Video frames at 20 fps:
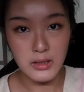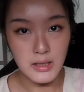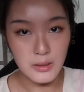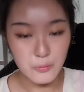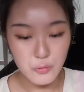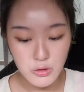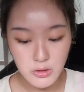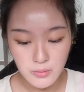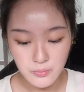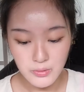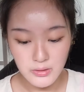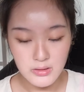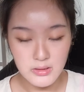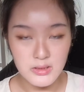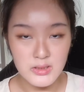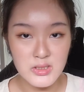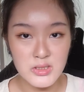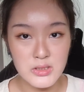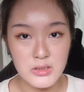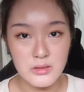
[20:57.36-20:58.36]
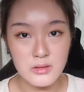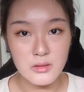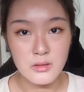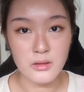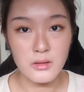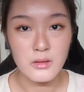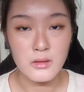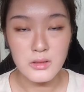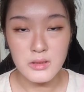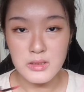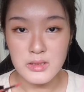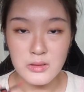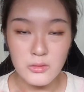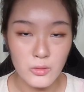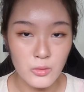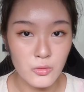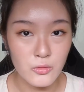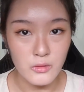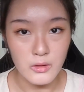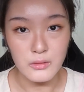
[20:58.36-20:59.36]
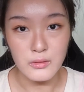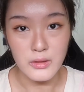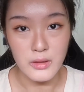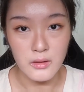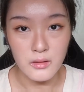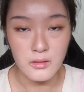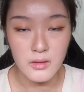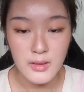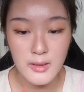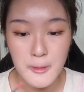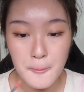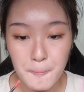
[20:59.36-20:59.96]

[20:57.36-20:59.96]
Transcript: camera, but it's around there.